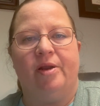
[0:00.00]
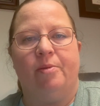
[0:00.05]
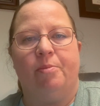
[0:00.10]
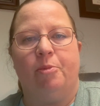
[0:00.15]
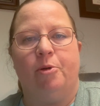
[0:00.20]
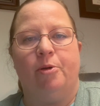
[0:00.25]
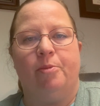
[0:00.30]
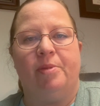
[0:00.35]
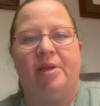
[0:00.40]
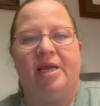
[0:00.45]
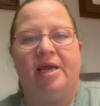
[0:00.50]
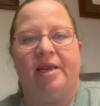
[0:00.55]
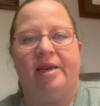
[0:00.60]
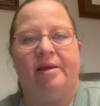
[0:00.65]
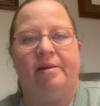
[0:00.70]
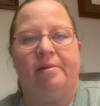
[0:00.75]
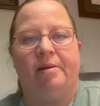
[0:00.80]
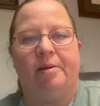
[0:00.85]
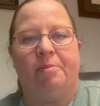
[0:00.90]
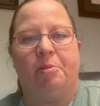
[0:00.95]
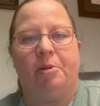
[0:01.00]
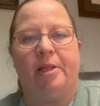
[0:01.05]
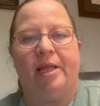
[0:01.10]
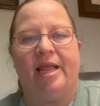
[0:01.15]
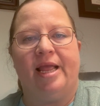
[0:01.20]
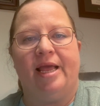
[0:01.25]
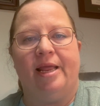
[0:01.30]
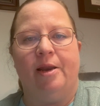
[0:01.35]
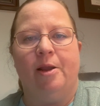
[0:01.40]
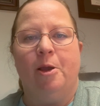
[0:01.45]
put me on a
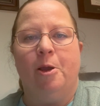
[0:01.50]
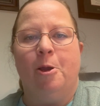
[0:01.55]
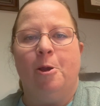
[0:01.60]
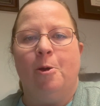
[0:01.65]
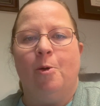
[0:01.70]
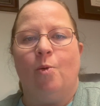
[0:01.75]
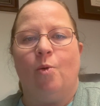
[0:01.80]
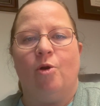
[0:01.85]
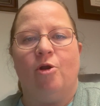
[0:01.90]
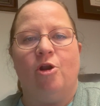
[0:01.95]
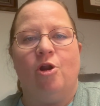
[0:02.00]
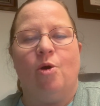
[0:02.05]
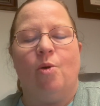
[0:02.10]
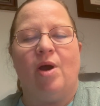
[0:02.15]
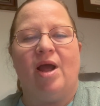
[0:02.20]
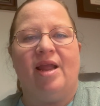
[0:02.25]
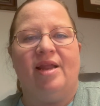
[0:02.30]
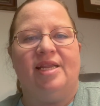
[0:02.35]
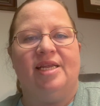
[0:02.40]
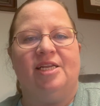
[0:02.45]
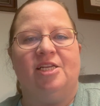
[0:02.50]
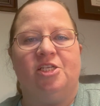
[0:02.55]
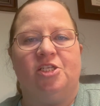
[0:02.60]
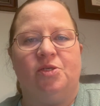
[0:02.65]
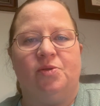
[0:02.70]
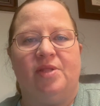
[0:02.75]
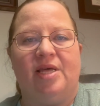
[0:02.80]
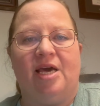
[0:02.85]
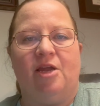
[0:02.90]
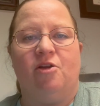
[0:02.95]
plan, or no, I didn't
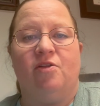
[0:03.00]
do that,